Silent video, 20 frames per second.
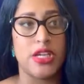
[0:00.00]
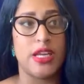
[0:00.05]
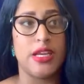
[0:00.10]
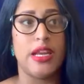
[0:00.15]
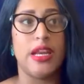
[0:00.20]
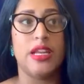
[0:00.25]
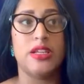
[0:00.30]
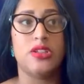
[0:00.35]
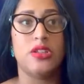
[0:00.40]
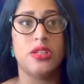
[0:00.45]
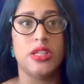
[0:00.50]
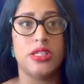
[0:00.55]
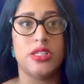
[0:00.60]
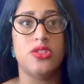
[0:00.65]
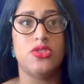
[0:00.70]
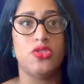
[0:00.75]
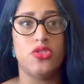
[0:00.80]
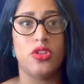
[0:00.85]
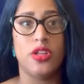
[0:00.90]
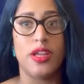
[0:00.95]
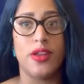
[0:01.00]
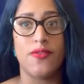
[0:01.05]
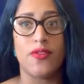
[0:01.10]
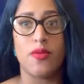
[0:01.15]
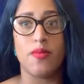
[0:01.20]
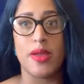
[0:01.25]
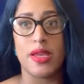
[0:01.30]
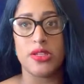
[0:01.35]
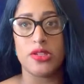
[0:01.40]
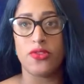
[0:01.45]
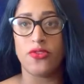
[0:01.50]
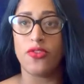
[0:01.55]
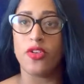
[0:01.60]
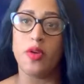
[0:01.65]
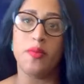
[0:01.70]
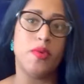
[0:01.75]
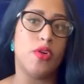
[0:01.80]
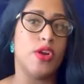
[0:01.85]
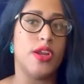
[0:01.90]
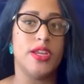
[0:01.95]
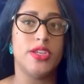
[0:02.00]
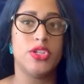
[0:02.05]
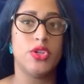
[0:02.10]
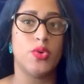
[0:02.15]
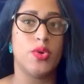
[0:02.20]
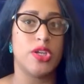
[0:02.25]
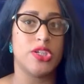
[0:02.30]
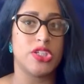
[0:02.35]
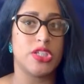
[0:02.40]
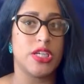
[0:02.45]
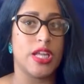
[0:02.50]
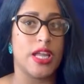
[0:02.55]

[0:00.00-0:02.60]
and needing to listen to the information from your intuition